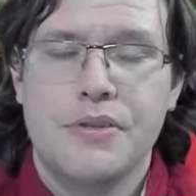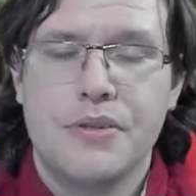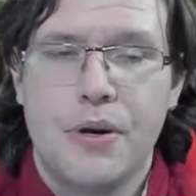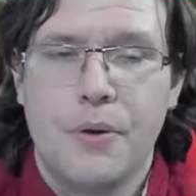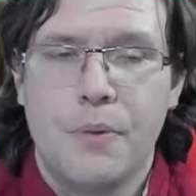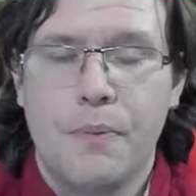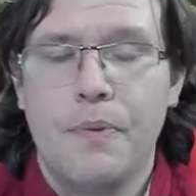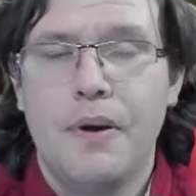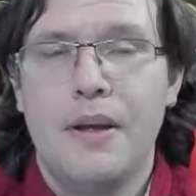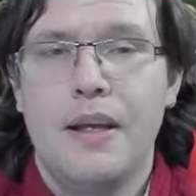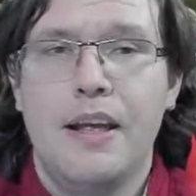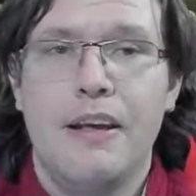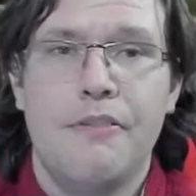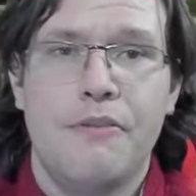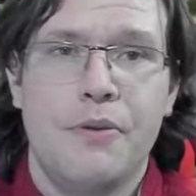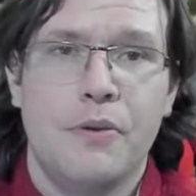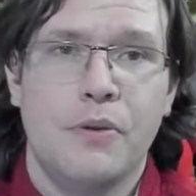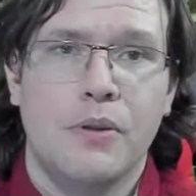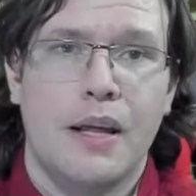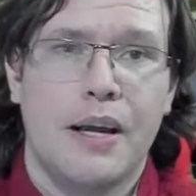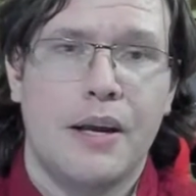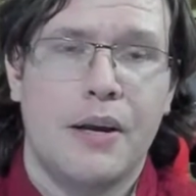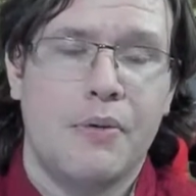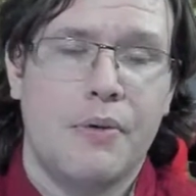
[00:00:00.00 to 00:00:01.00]
So, if
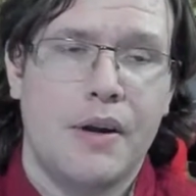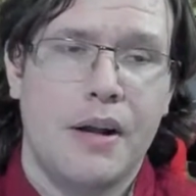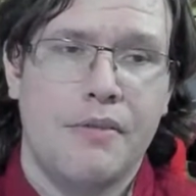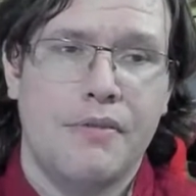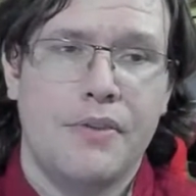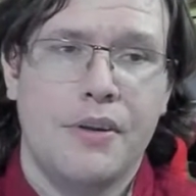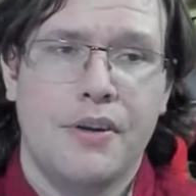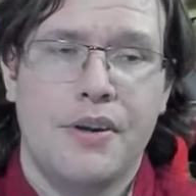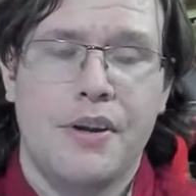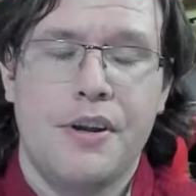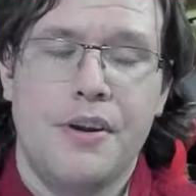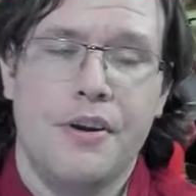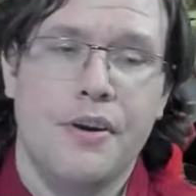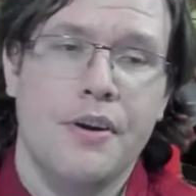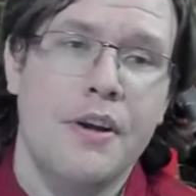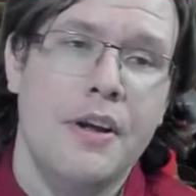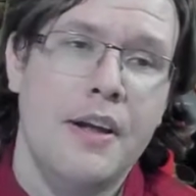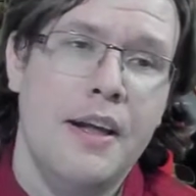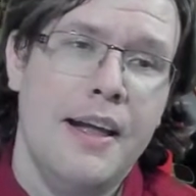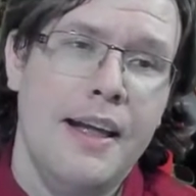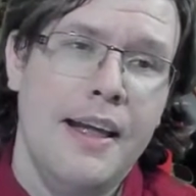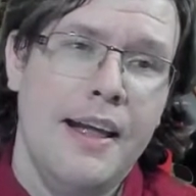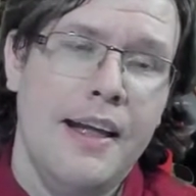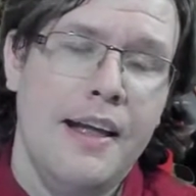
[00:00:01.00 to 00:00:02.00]
you like what I've done here,
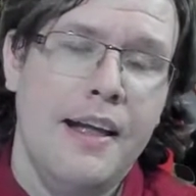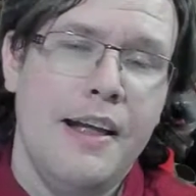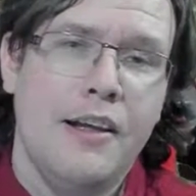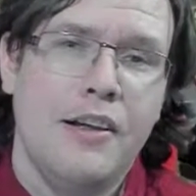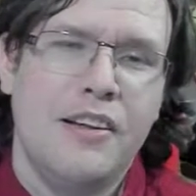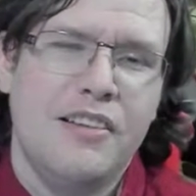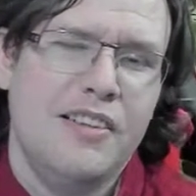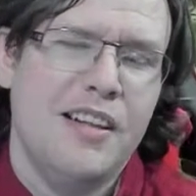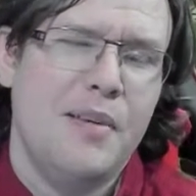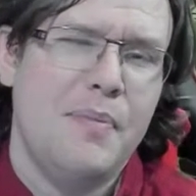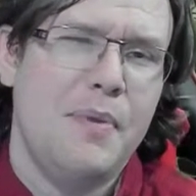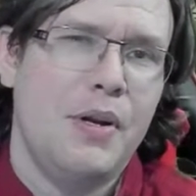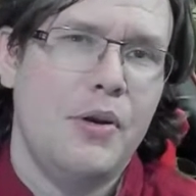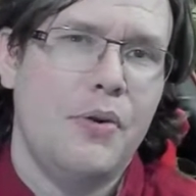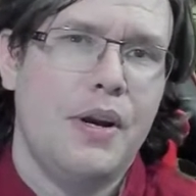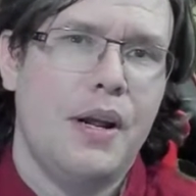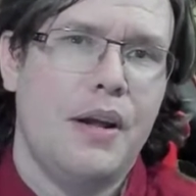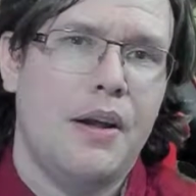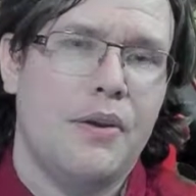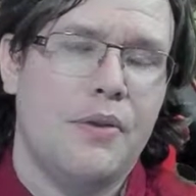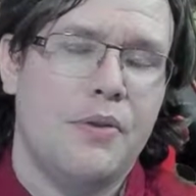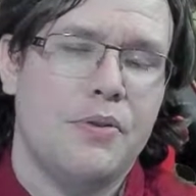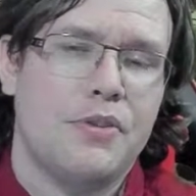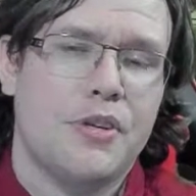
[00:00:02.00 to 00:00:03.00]
let me know
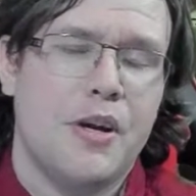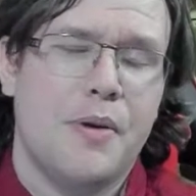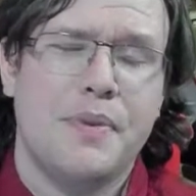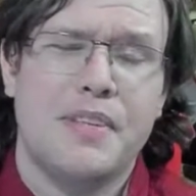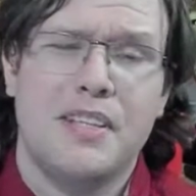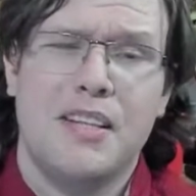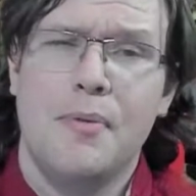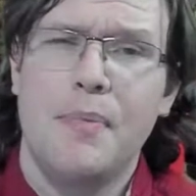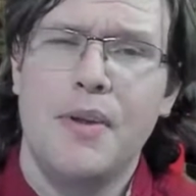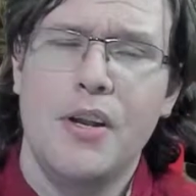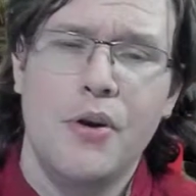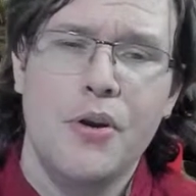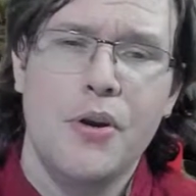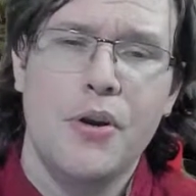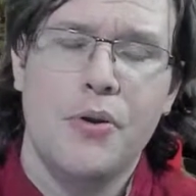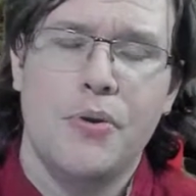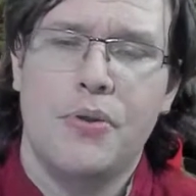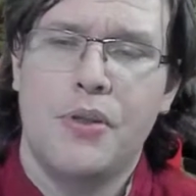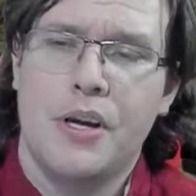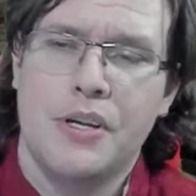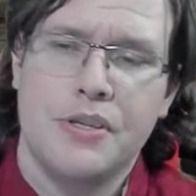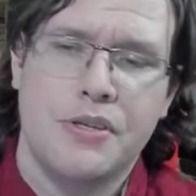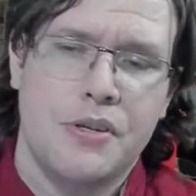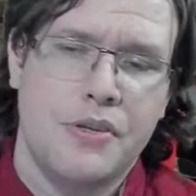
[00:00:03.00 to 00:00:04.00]
down in those comments. Let me know
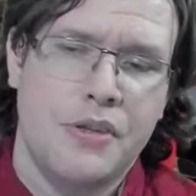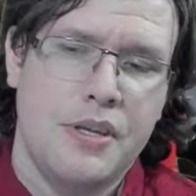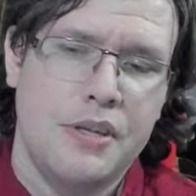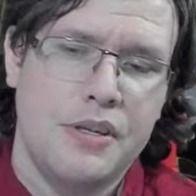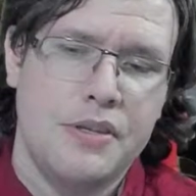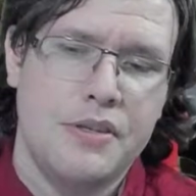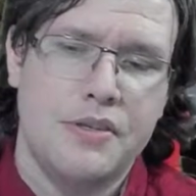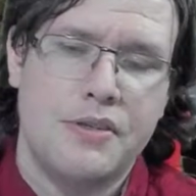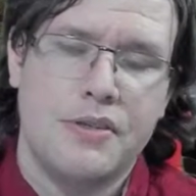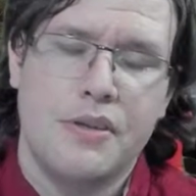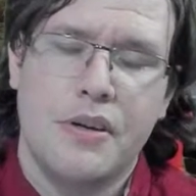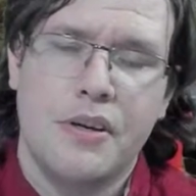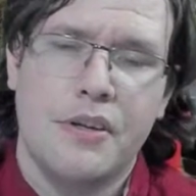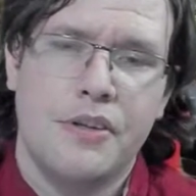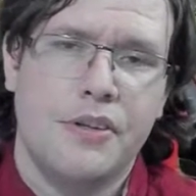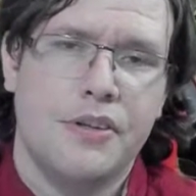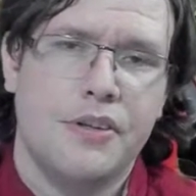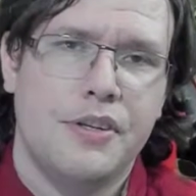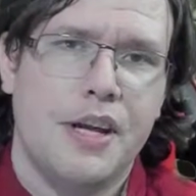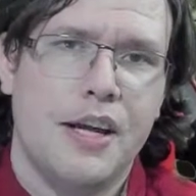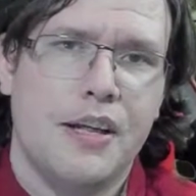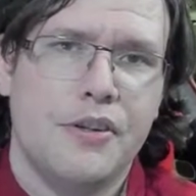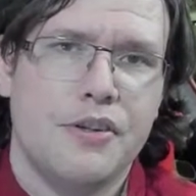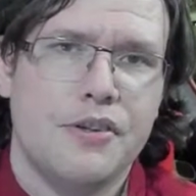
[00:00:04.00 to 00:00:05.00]
your thoughts on these, on
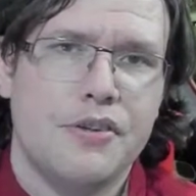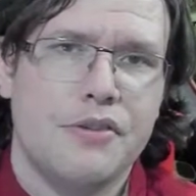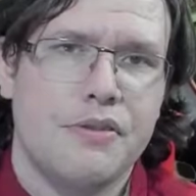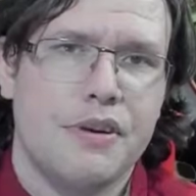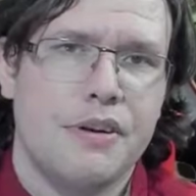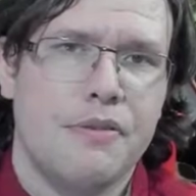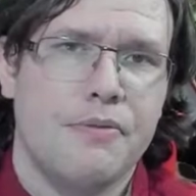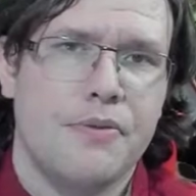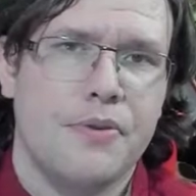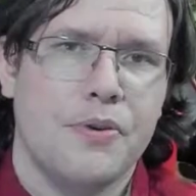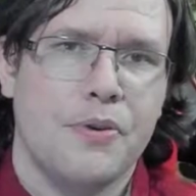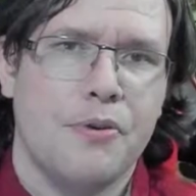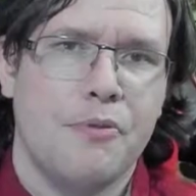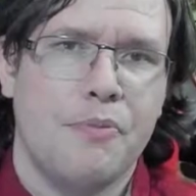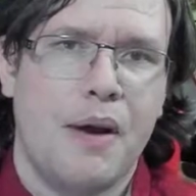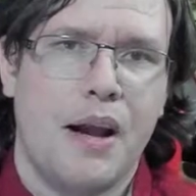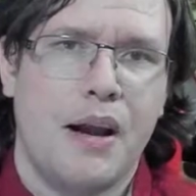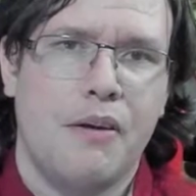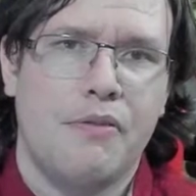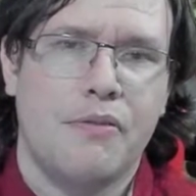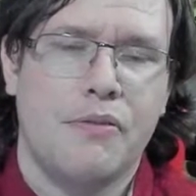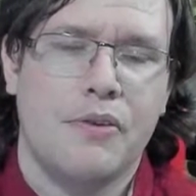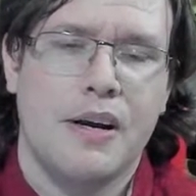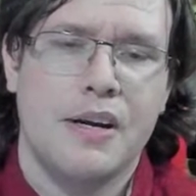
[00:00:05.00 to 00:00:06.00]
the talent tree for
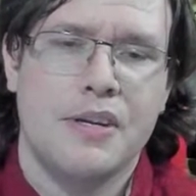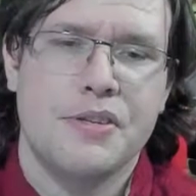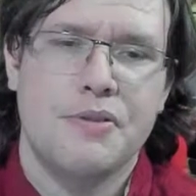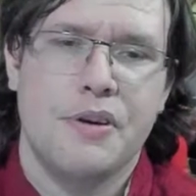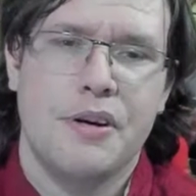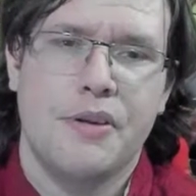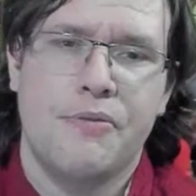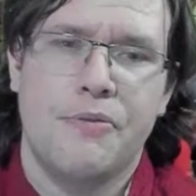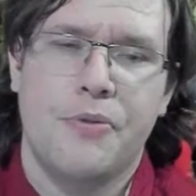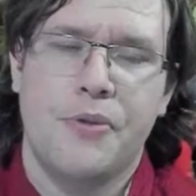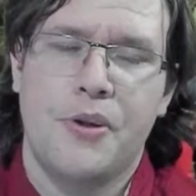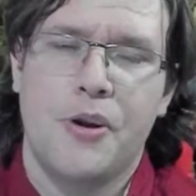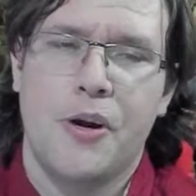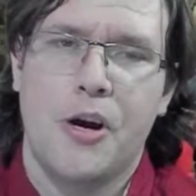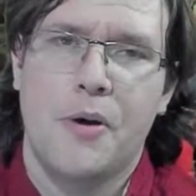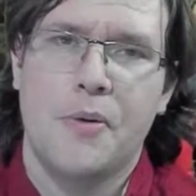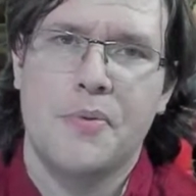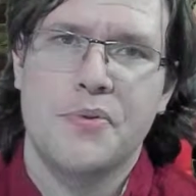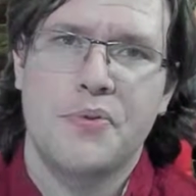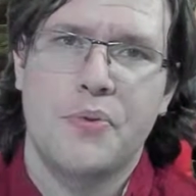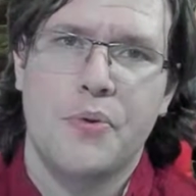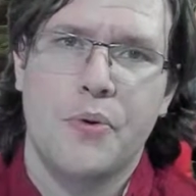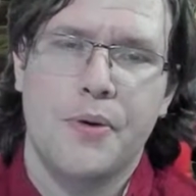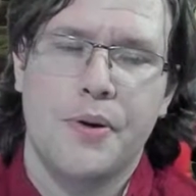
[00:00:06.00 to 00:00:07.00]
Battle for Azeroth for the
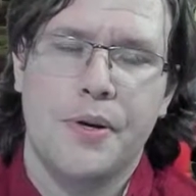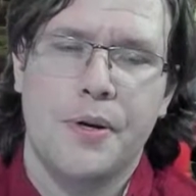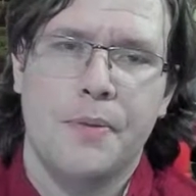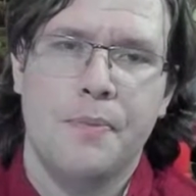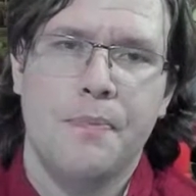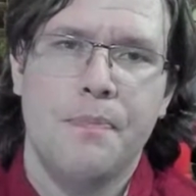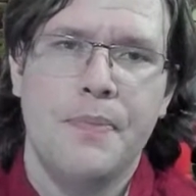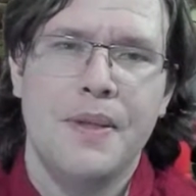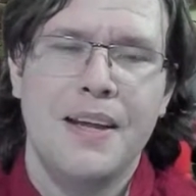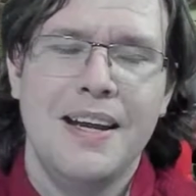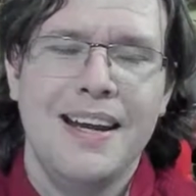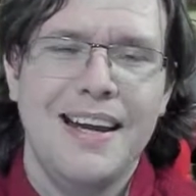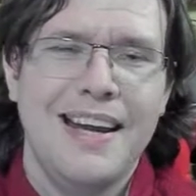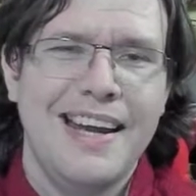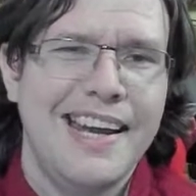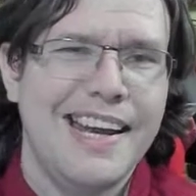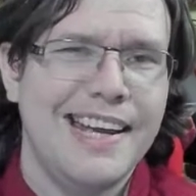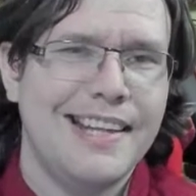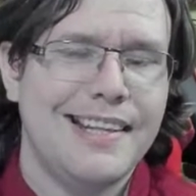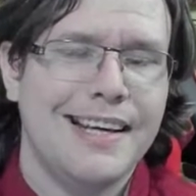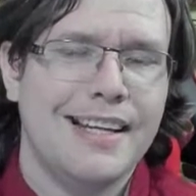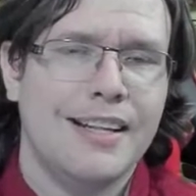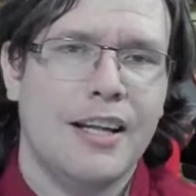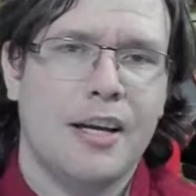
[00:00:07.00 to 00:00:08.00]
Arms Warrior.
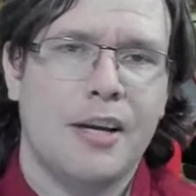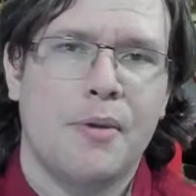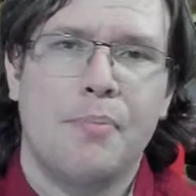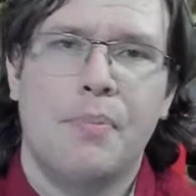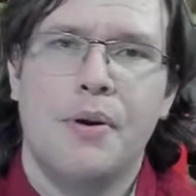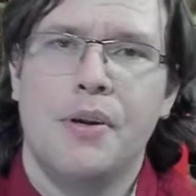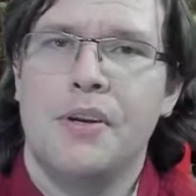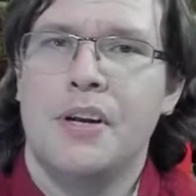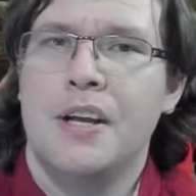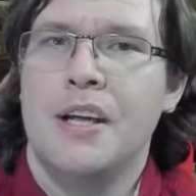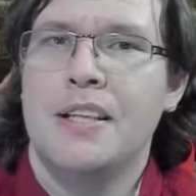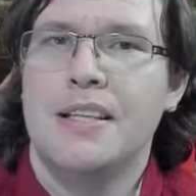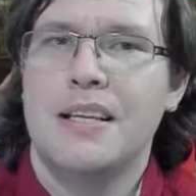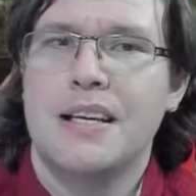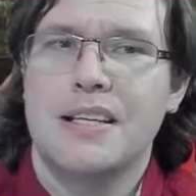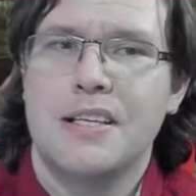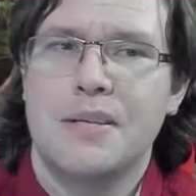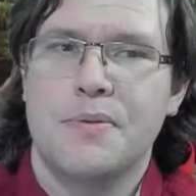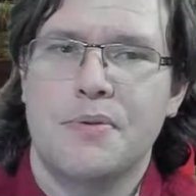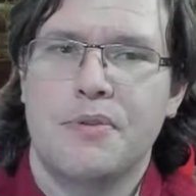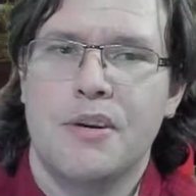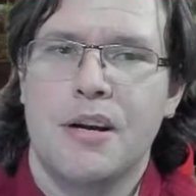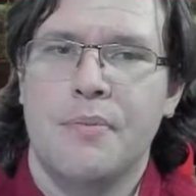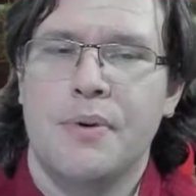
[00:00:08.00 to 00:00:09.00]
Hit that like button, hit that
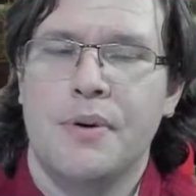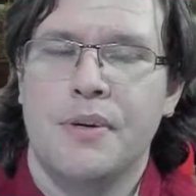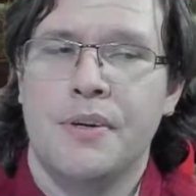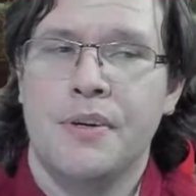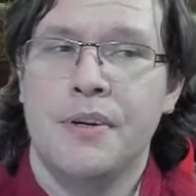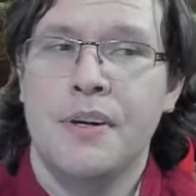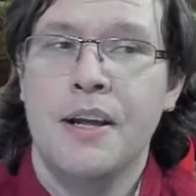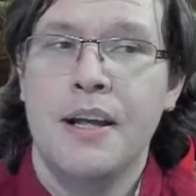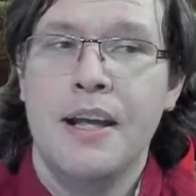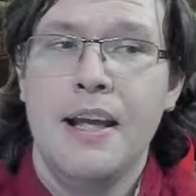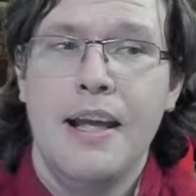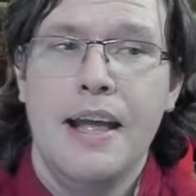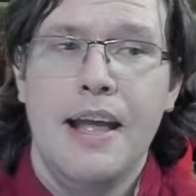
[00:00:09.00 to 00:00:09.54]
subscribe button.